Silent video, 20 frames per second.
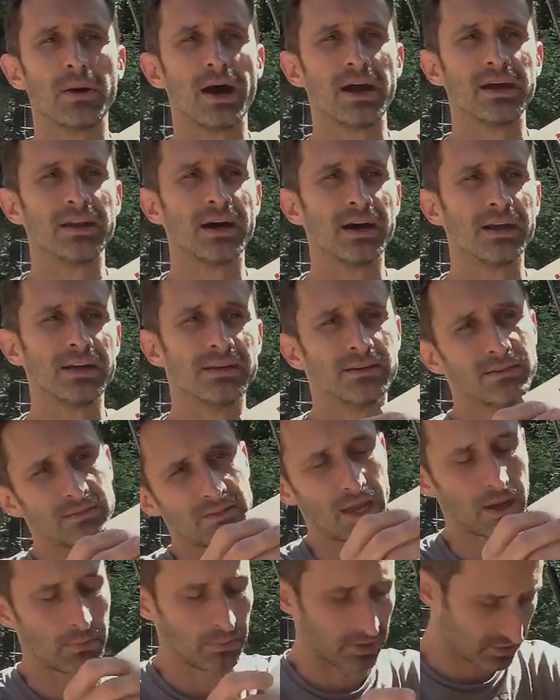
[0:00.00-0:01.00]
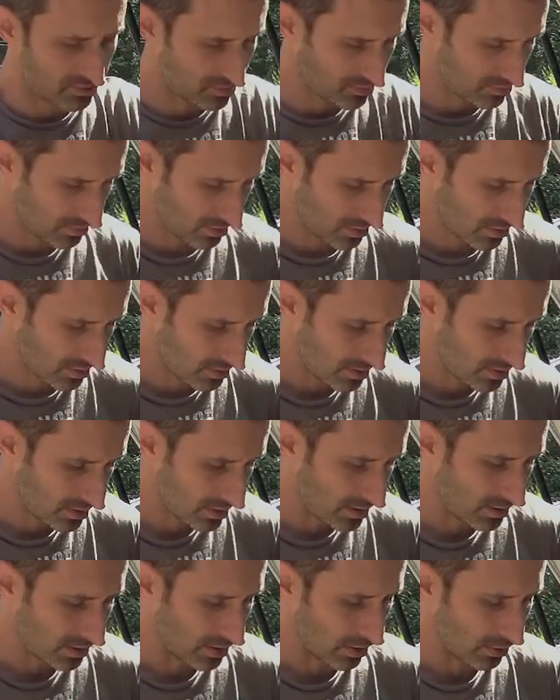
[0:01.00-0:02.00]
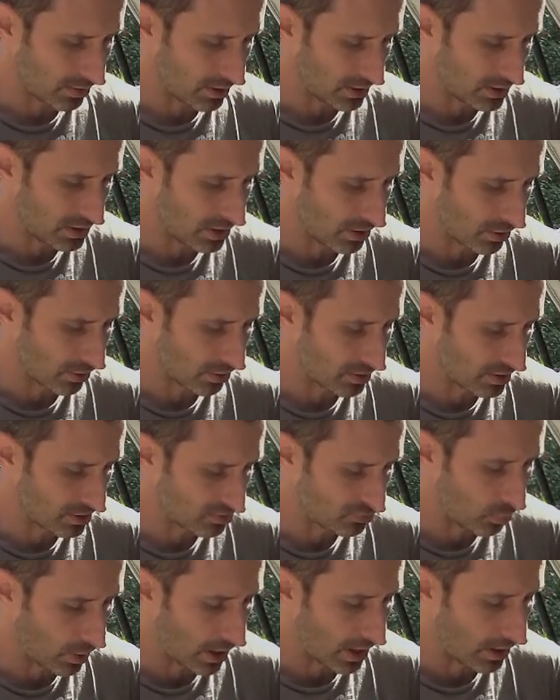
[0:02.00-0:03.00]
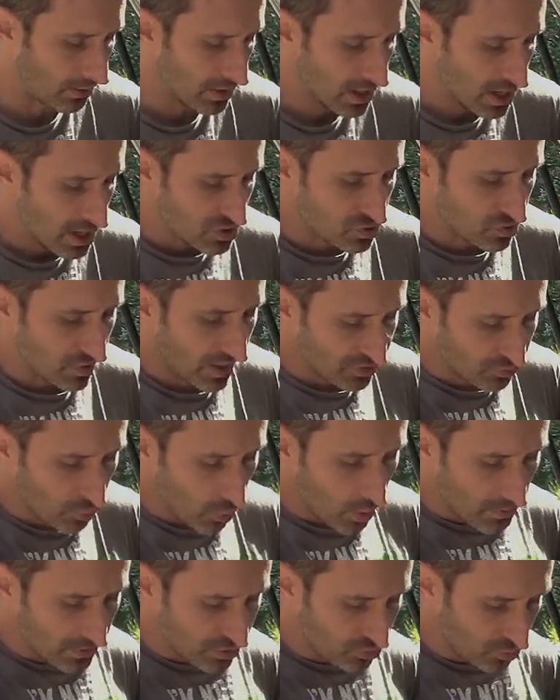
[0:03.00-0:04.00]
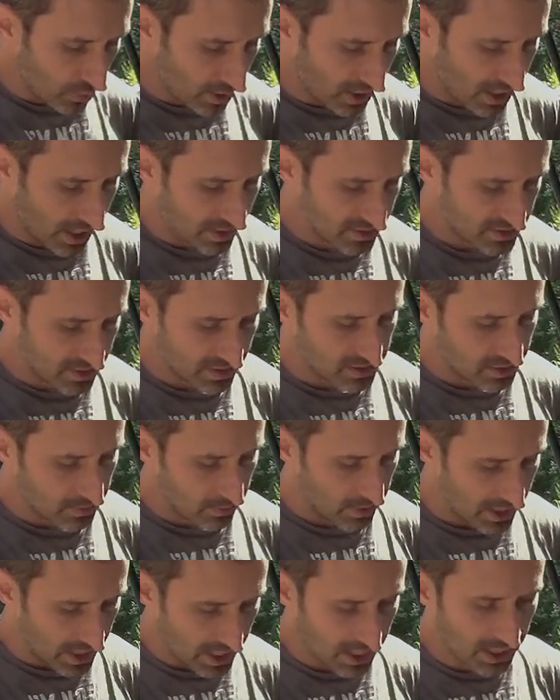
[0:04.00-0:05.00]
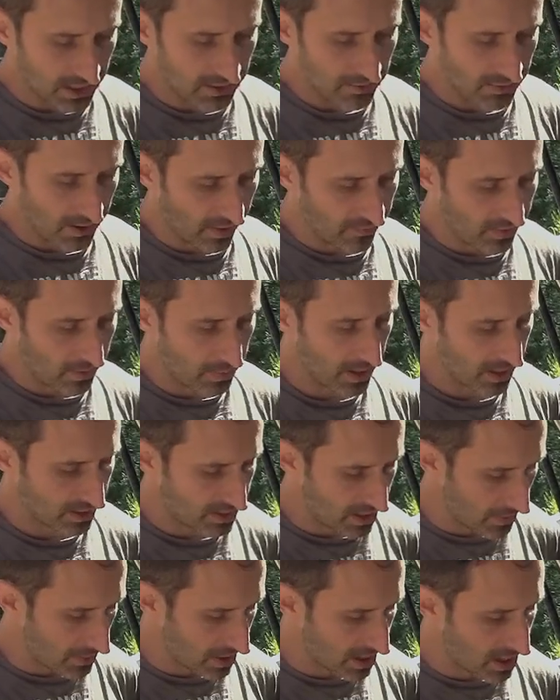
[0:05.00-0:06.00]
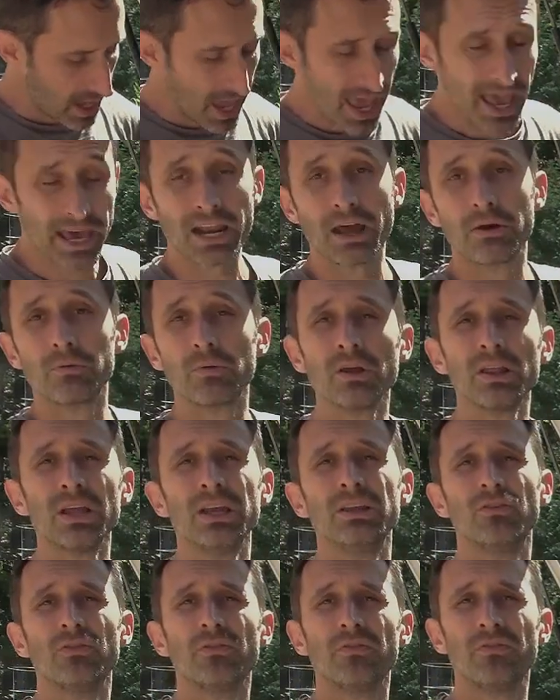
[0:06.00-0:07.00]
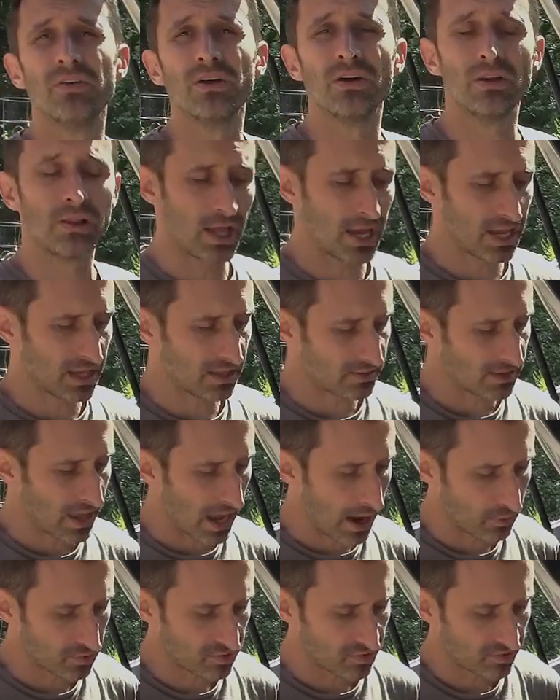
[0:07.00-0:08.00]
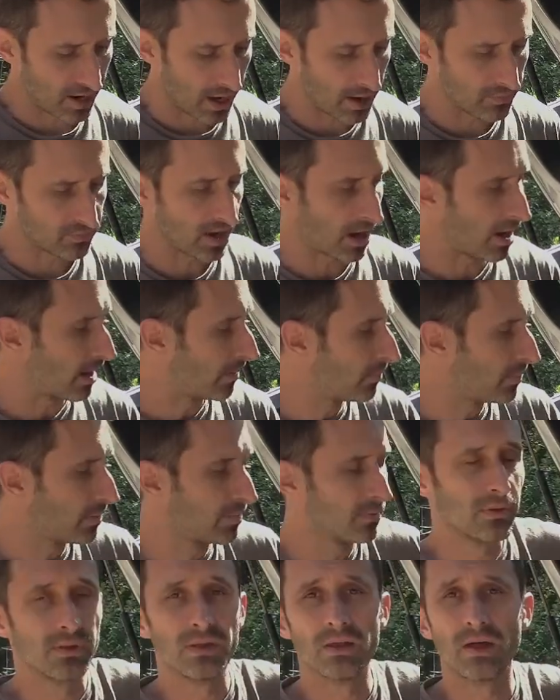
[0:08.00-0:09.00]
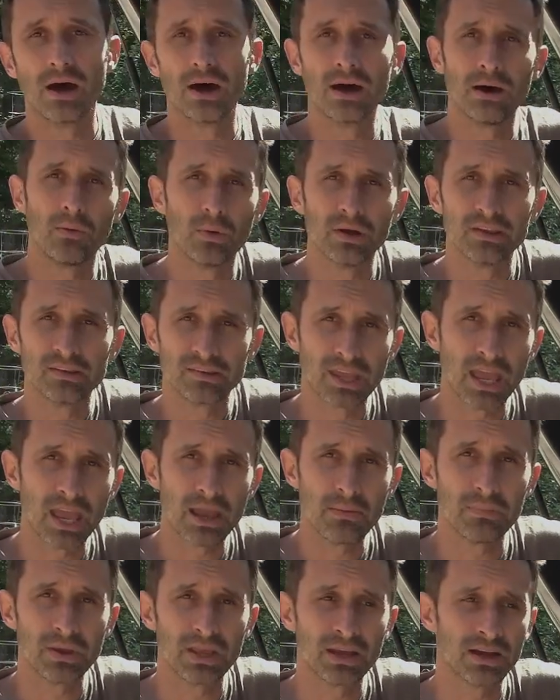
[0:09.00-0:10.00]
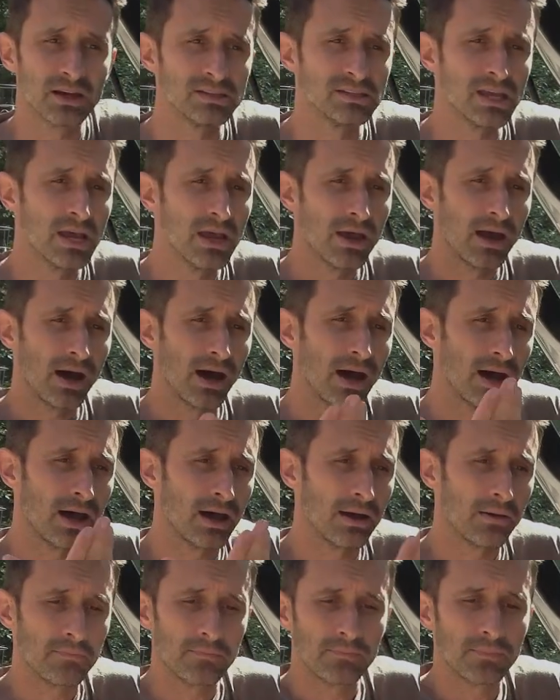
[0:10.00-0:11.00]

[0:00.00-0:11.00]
iodine tablets they're in here as well. So that's what we've been doing kind of since the beginning of the pandemic. And I really do feel like now is the time to up uh, one's game because uh,